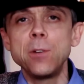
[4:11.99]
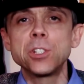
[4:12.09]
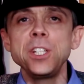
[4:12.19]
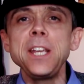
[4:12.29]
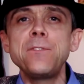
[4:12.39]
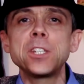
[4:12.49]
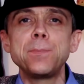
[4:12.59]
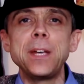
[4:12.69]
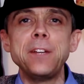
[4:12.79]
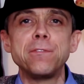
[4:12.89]
Need for
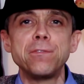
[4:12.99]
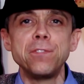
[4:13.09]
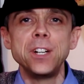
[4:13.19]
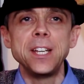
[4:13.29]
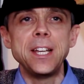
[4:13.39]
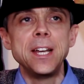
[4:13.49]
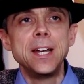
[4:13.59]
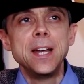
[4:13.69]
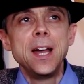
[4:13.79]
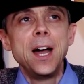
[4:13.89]
Speed 3,
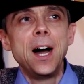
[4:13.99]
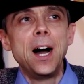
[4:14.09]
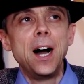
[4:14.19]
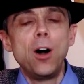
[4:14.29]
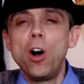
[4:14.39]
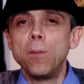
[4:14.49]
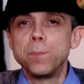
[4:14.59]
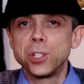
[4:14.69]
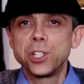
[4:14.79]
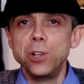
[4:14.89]
Hot
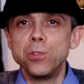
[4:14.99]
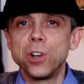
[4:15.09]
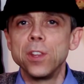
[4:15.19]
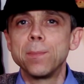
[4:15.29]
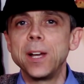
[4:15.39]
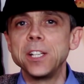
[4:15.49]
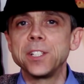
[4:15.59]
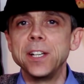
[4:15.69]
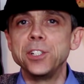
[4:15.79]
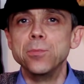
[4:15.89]
Pursuit on the
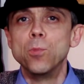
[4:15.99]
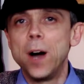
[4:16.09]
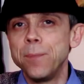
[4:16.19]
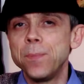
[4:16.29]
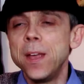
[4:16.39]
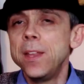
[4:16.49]
PlayStation 1.